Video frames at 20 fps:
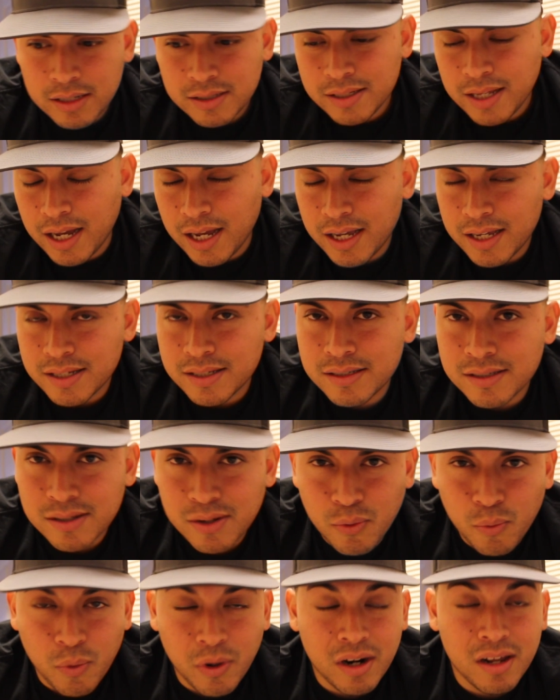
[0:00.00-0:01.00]
is, guys,
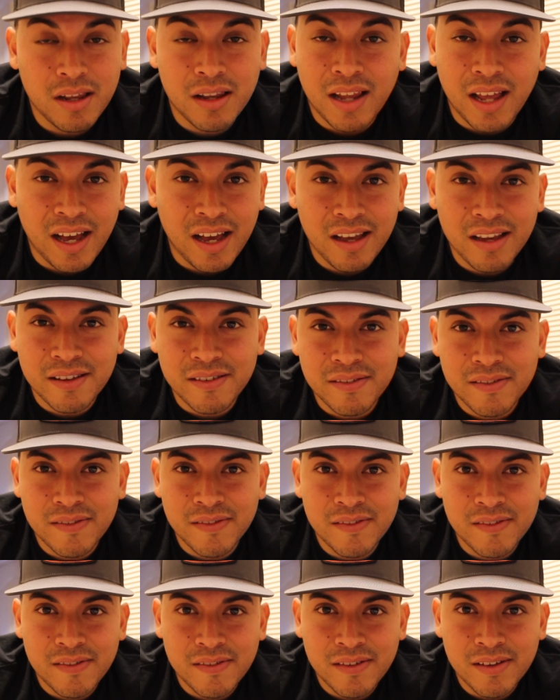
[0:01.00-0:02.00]
we're alive.
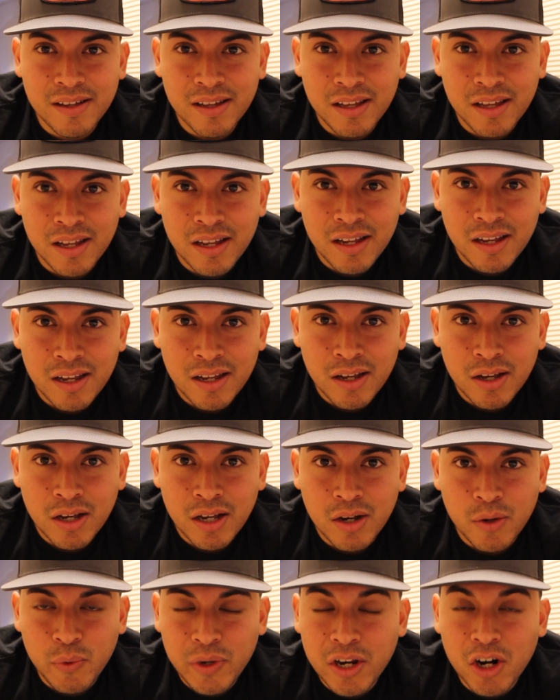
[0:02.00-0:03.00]

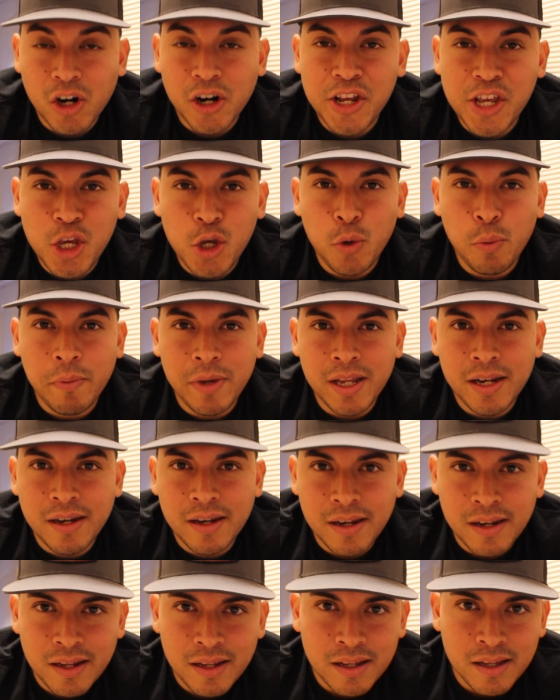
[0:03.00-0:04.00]
We are human.
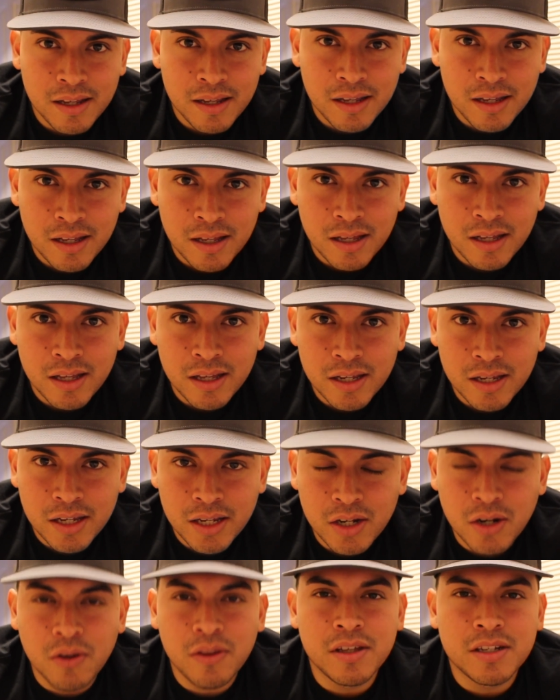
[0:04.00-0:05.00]

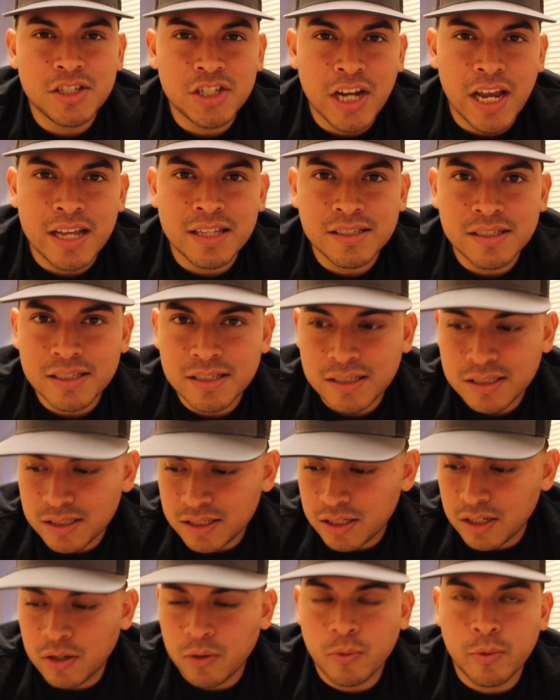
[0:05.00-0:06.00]
You know the
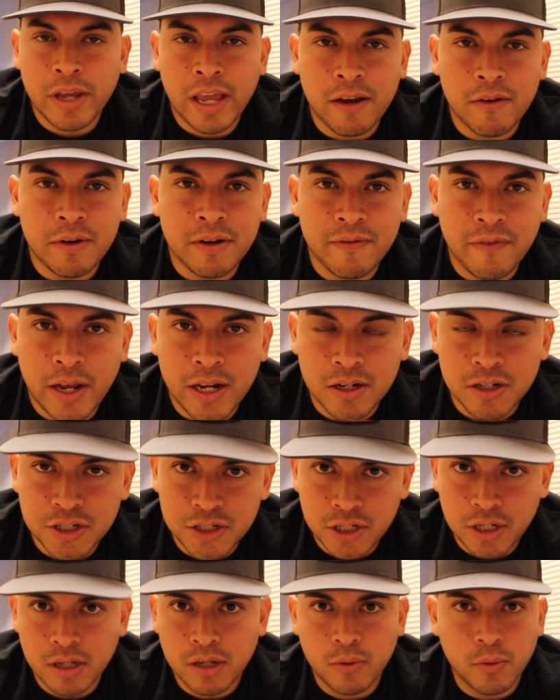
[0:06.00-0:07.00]
chances, you know, Gary
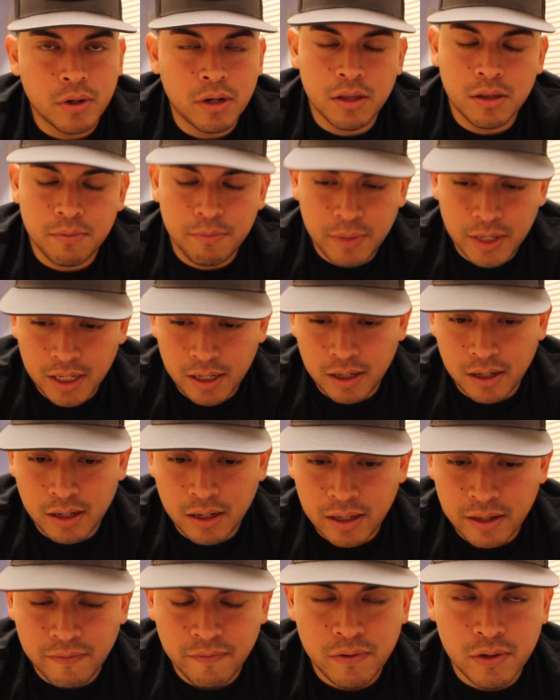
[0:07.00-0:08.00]
Vaynerchuk, one of the big
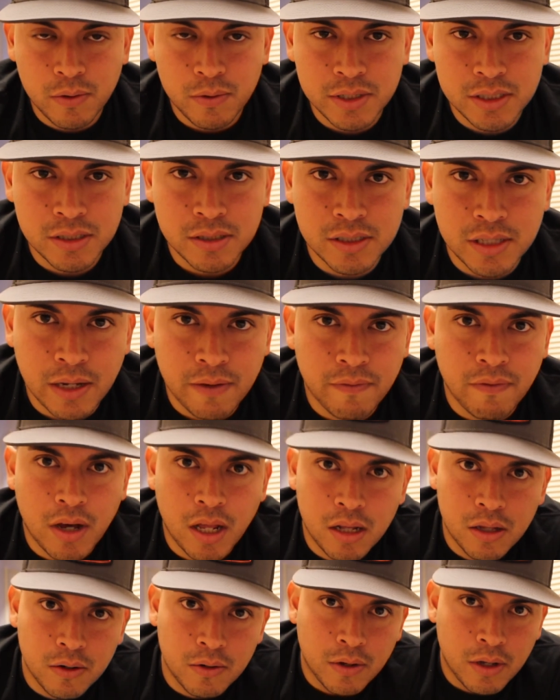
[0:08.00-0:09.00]
uh, influencers I
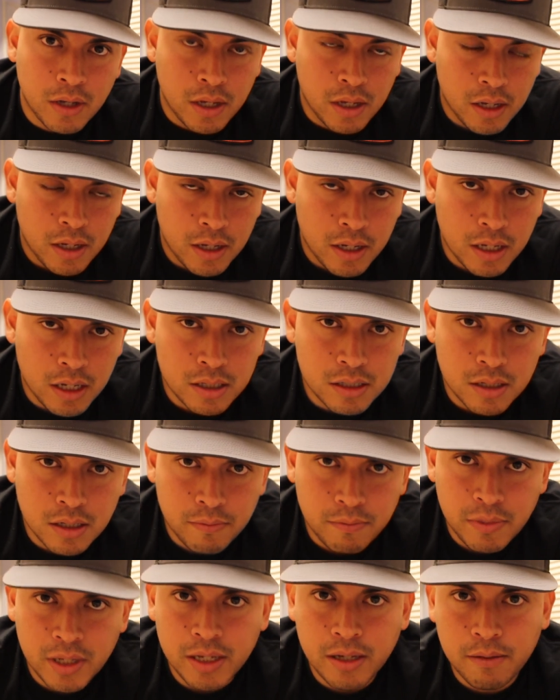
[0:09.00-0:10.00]
follow, is a
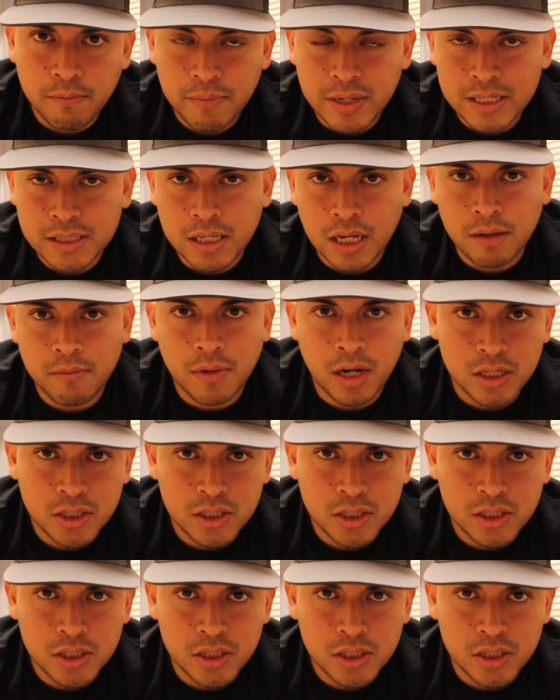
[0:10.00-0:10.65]
big, big time